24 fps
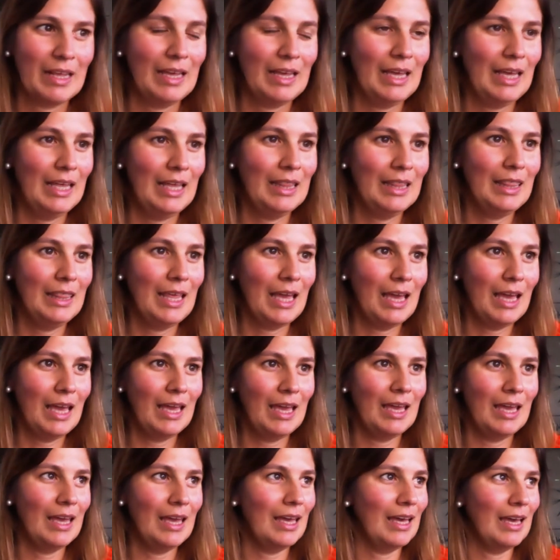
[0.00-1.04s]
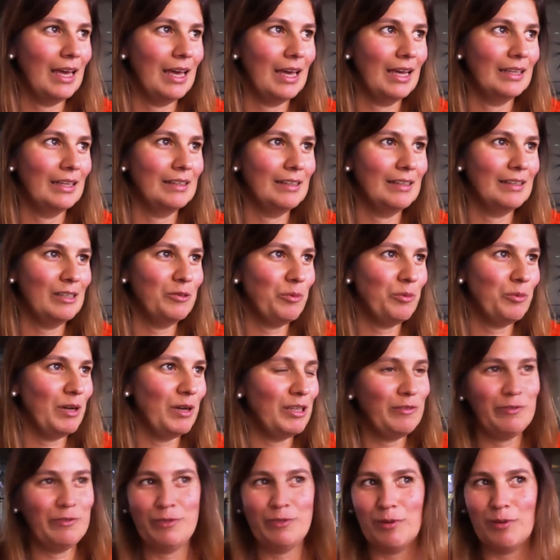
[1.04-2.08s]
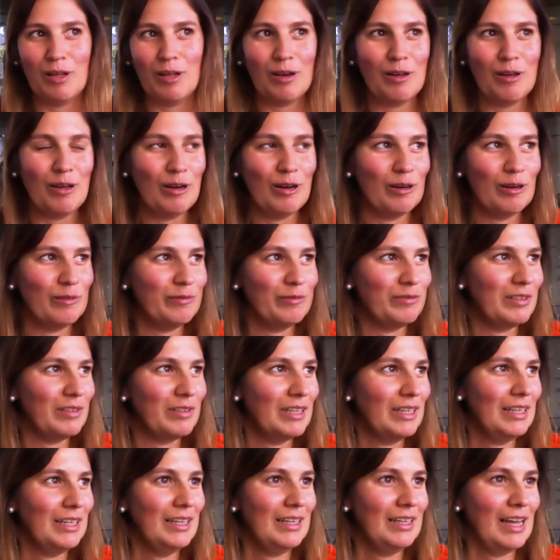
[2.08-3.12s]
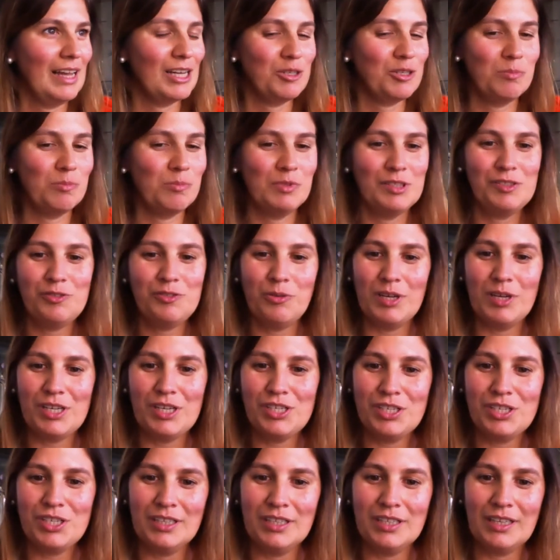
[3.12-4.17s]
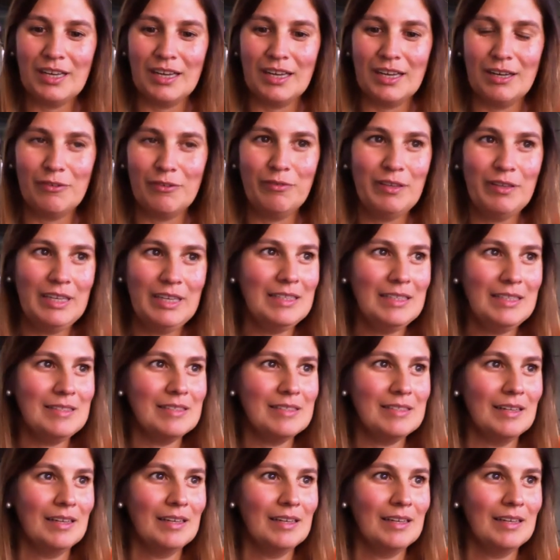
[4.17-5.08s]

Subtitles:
And then it went through a lot of administration kind of things,